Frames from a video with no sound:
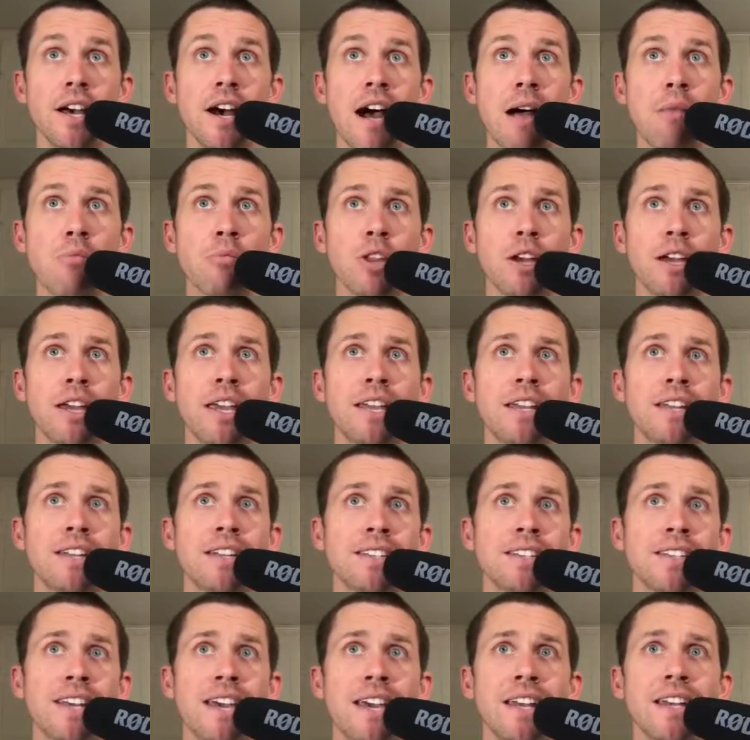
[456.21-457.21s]
I'm looking
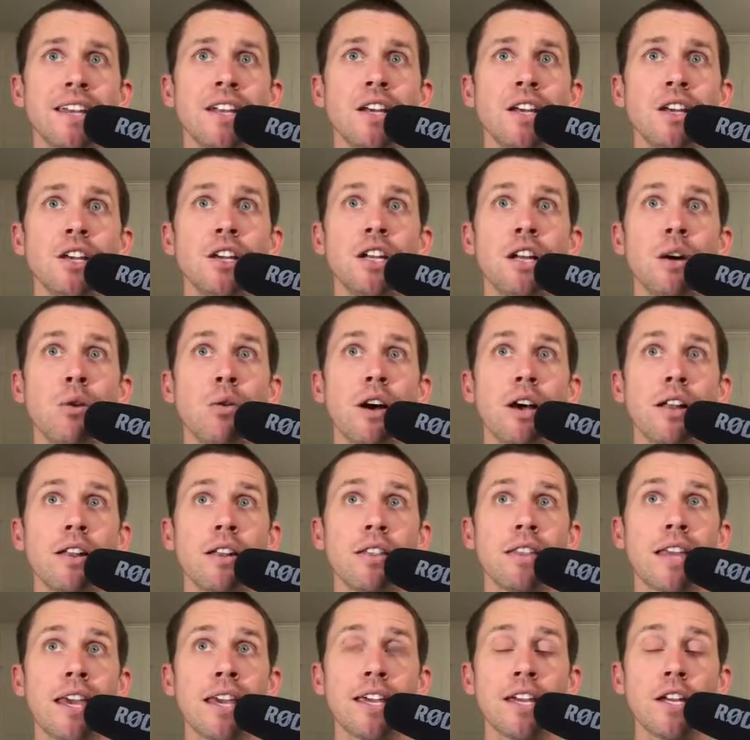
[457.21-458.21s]
and saying, you know
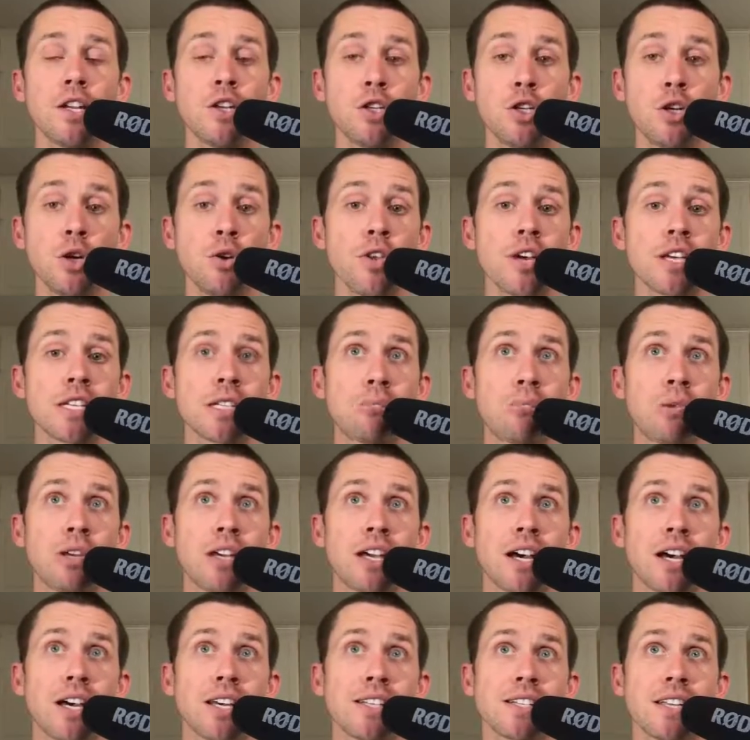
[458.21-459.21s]
what? They can do this
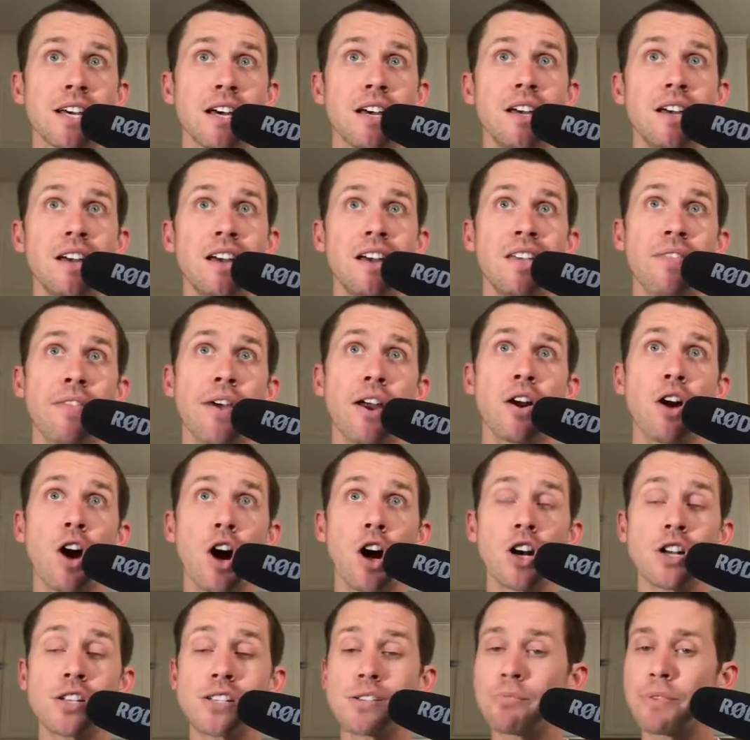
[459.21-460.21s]
because there
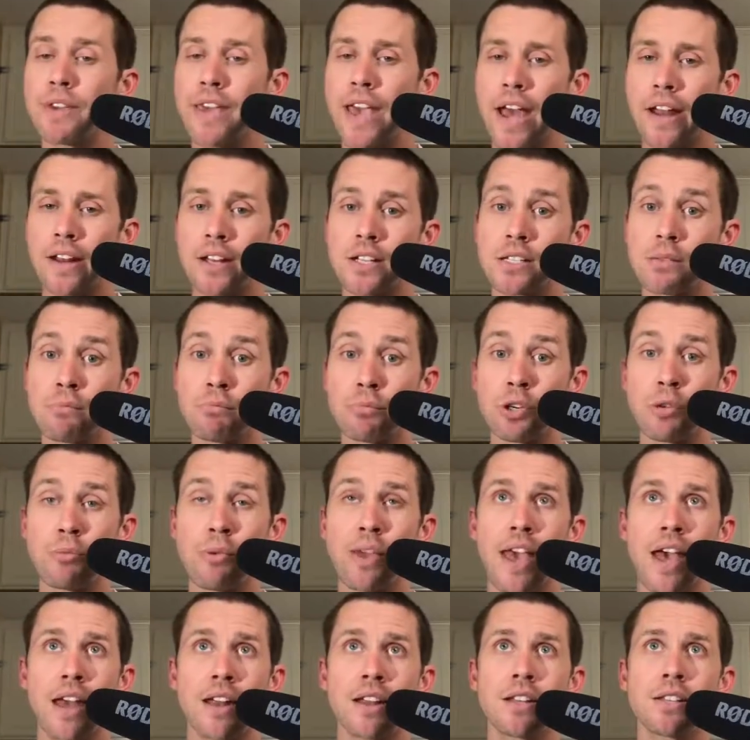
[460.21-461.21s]
are some cannons and boom
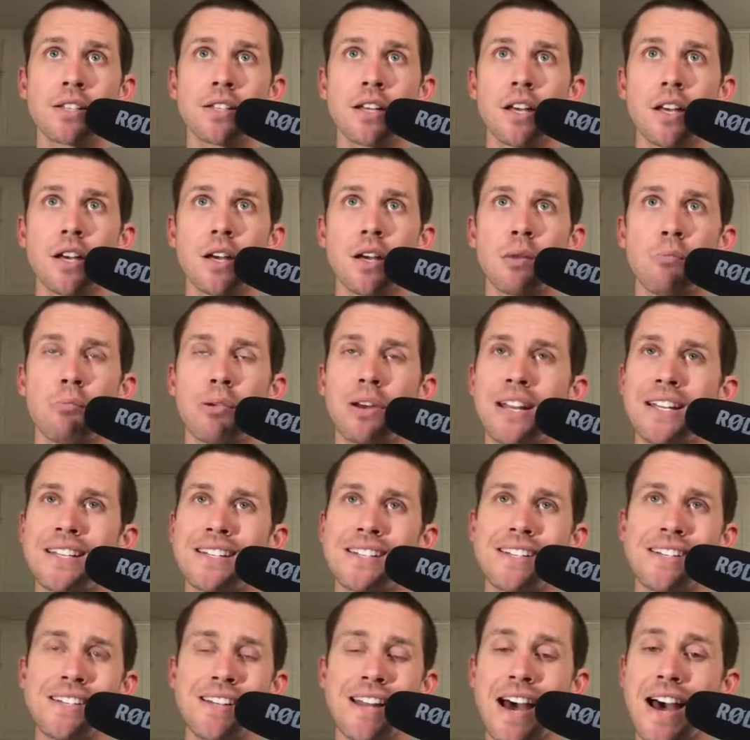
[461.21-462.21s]
cannons, but
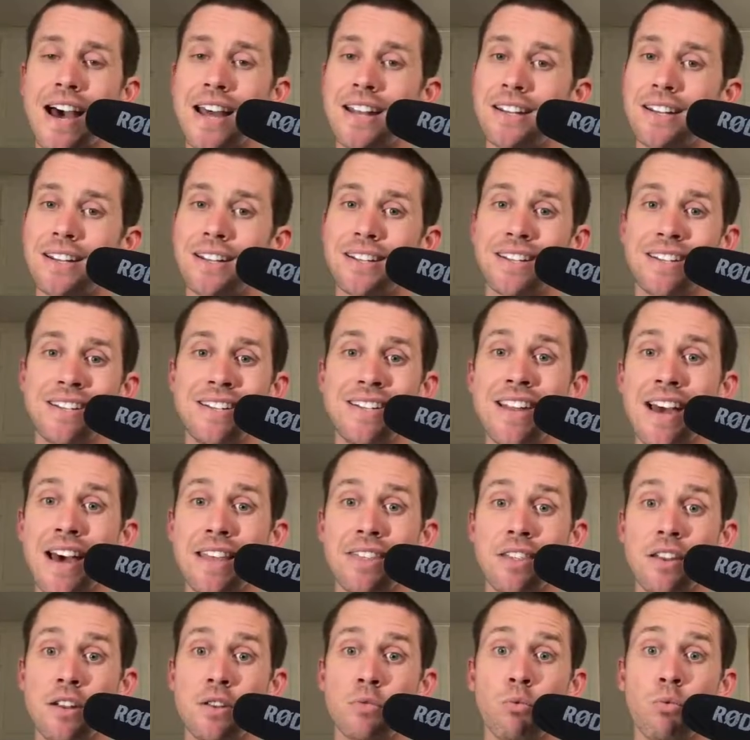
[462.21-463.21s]
it's
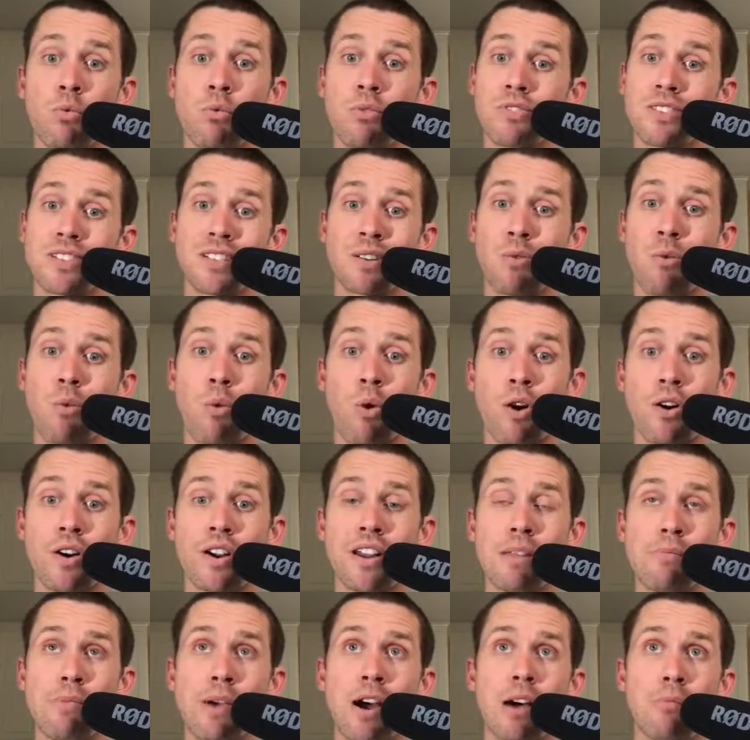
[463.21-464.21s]
nothing to
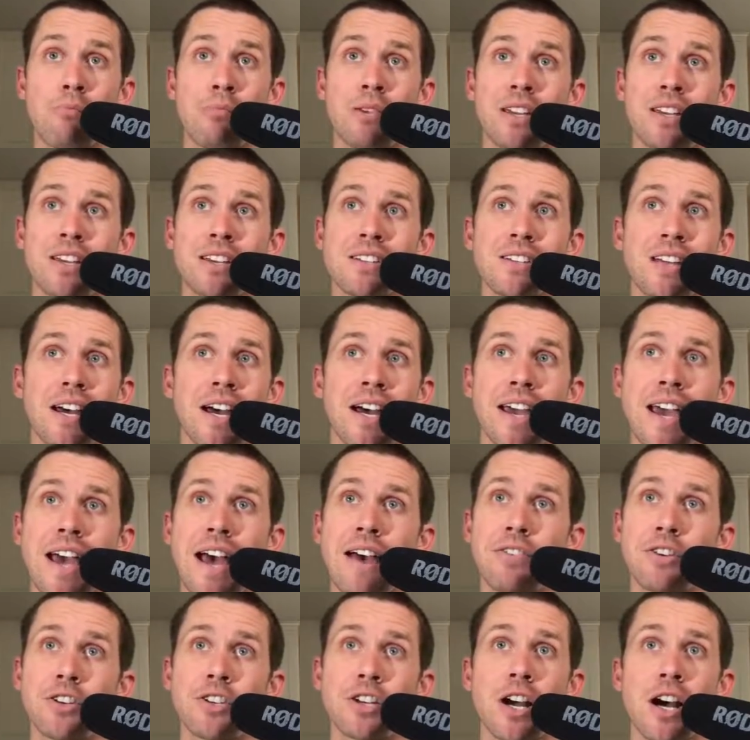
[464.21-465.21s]
worry about because I
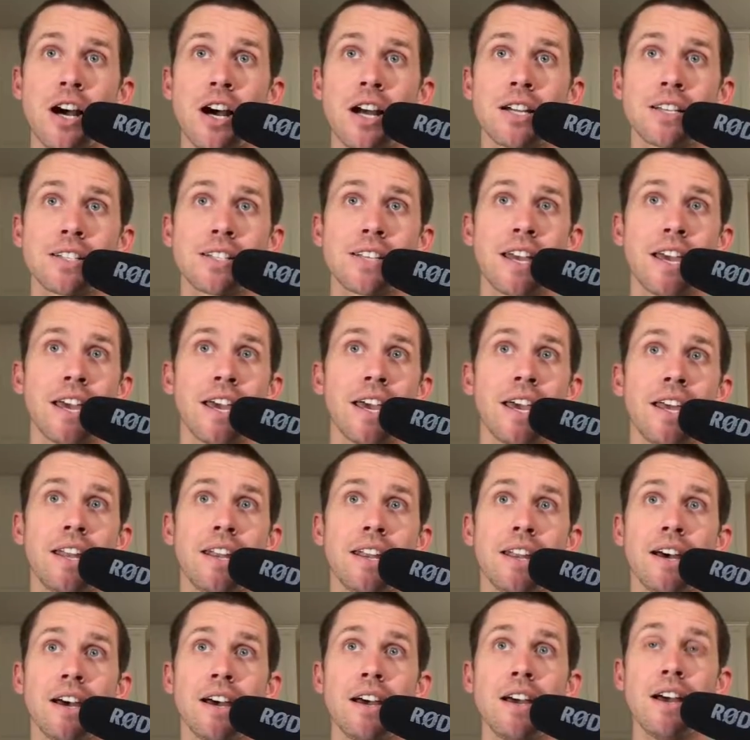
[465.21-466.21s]
have shocks
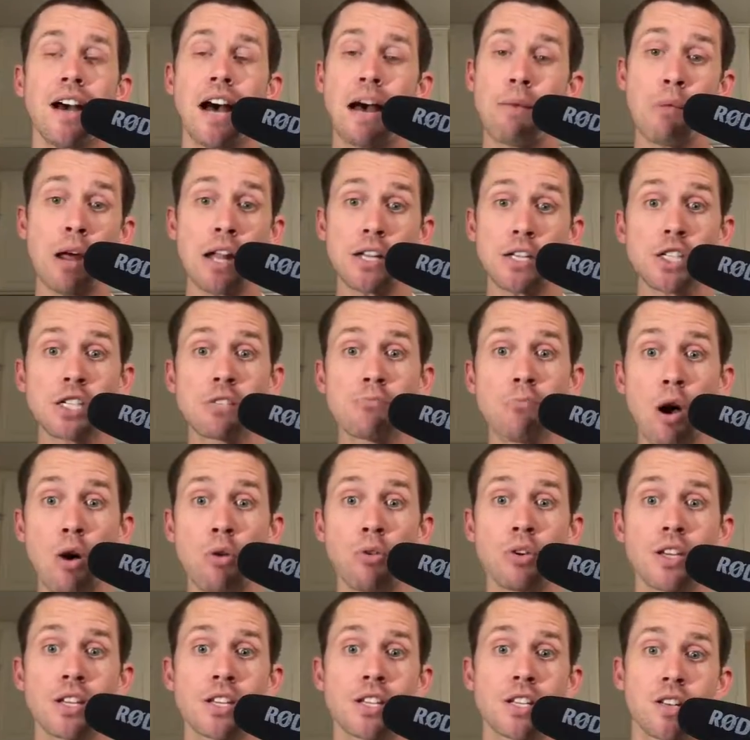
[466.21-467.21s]
and I'm not
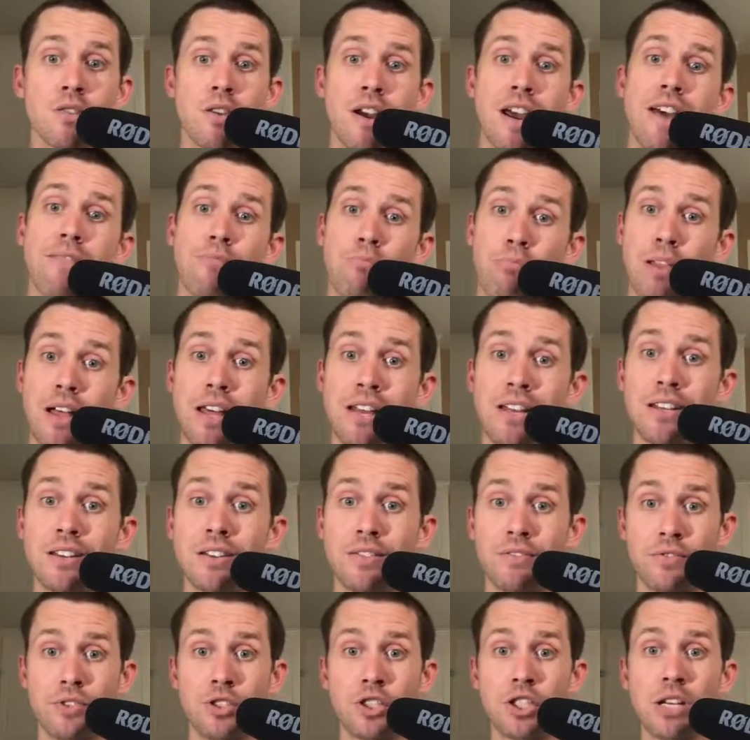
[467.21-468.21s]
smoking, so I have plenty
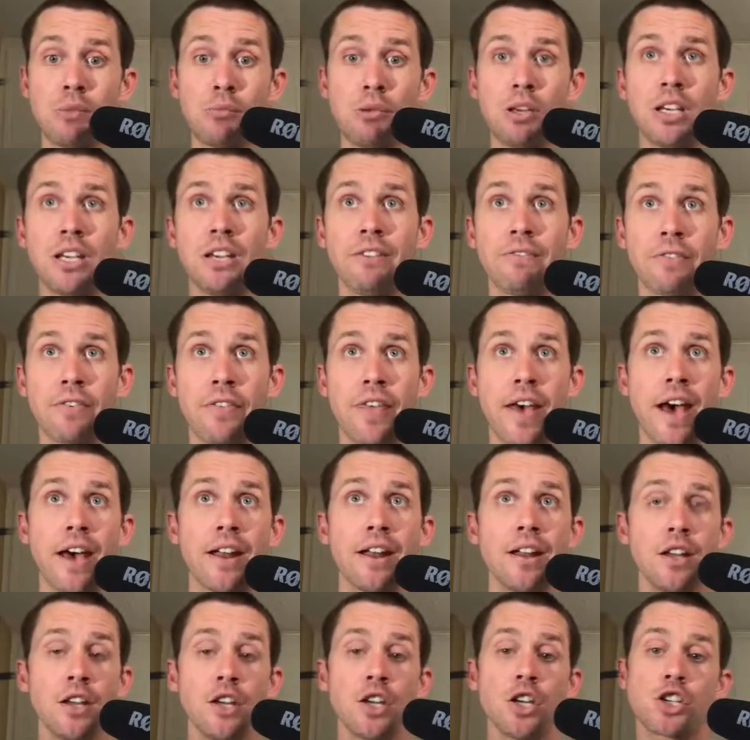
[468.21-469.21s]
of GBE for
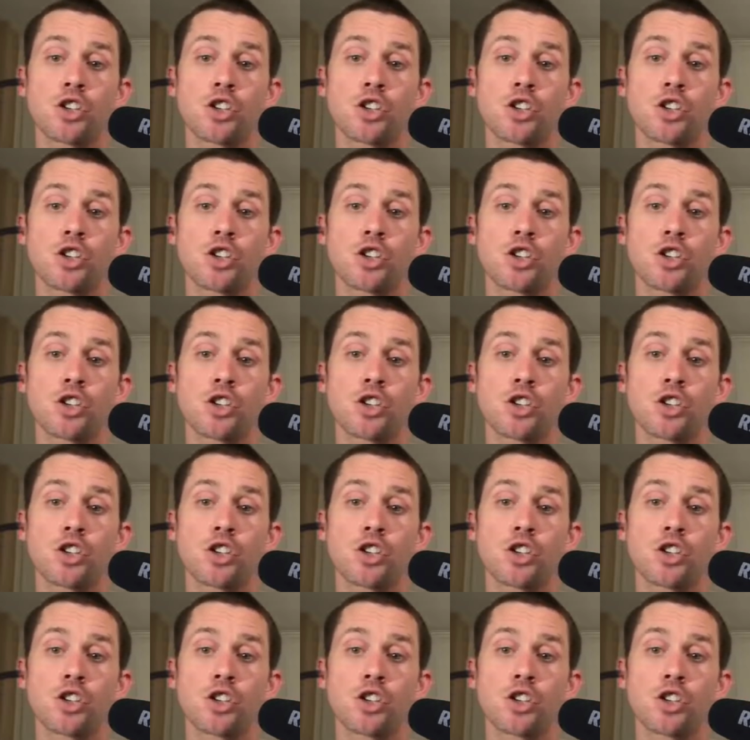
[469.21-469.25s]
that.